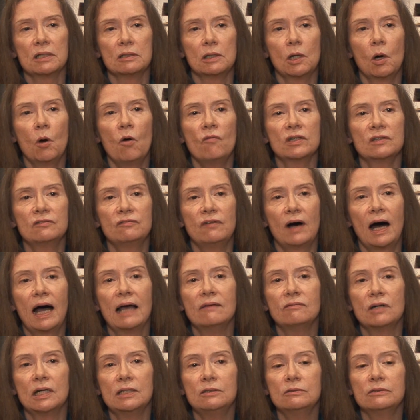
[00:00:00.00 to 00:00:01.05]
there are over
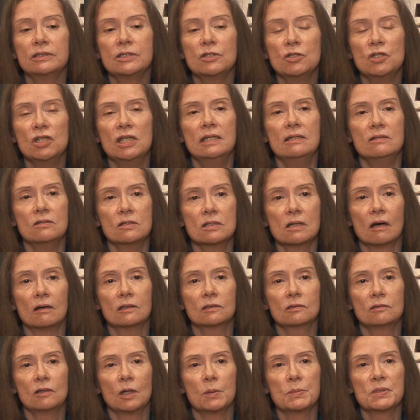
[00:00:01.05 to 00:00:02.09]
500 genes
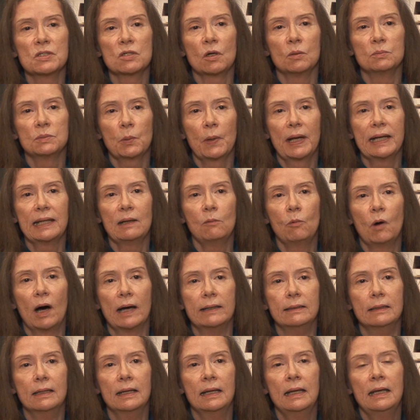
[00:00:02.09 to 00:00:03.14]
on chromosome
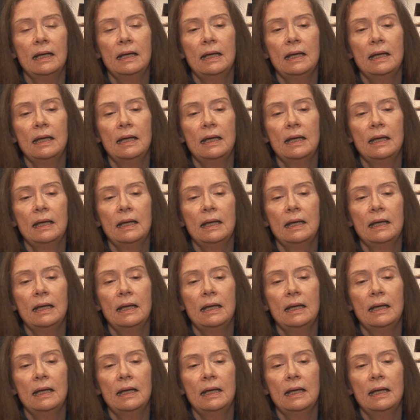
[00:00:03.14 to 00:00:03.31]
21.